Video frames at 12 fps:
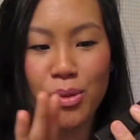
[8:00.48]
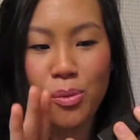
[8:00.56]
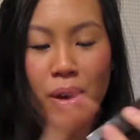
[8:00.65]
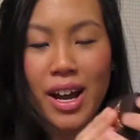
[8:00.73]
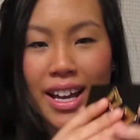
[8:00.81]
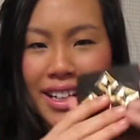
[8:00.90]

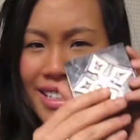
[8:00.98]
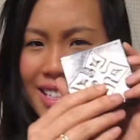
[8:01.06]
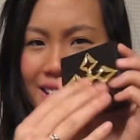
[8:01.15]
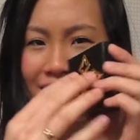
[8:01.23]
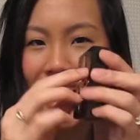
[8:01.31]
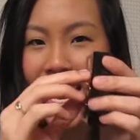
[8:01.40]

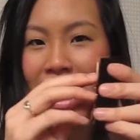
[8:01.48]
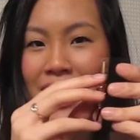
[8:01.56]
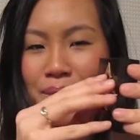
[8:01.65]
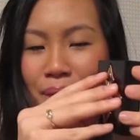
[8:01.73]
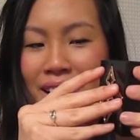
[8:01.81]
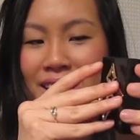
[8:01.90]
what? And
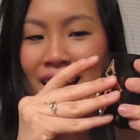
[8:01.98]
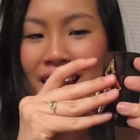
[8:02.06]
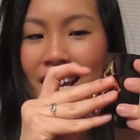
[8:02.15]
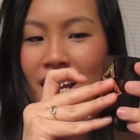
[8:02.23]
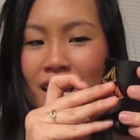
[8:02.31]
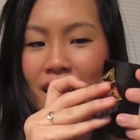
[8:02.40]
it's
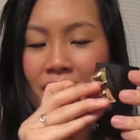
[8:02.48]
magnetic.